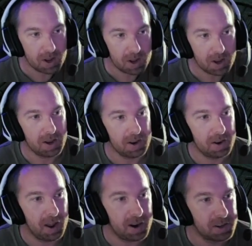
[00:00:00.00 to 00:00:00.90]
and
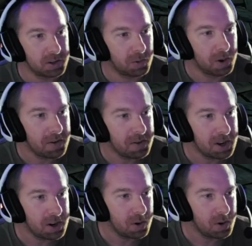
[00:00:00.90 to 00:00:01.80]
that is your Raven that
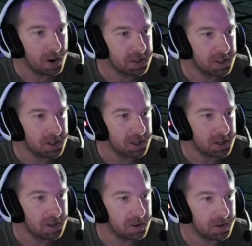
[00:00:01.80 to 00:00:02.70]
you actually get.
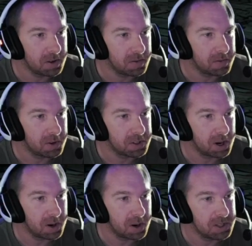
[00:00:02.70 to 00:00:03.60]
First time
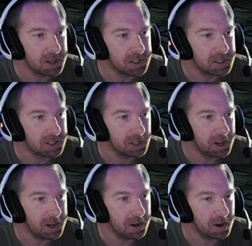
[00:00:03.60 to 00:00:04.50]
he's actually
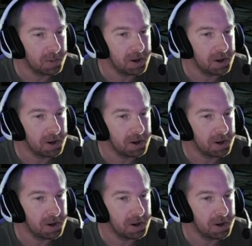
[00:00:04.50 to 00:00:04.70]
landed on me.